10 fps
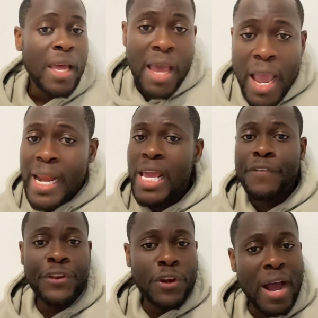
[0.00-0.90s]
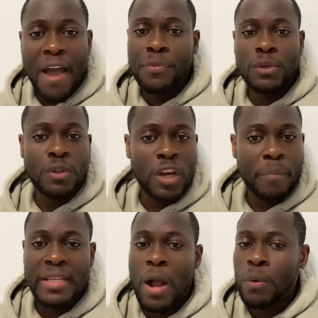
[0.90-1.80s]
And if you don't have those
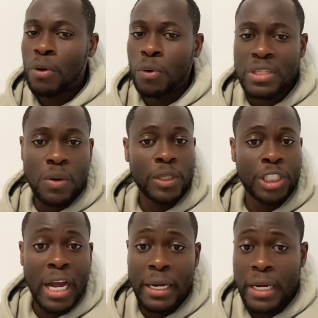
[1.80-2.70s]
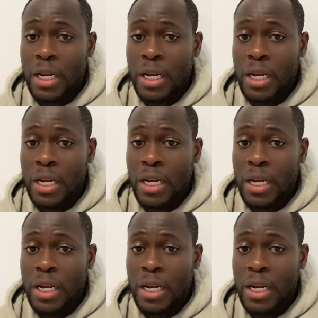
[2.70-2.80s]
documents, I'll close our chat.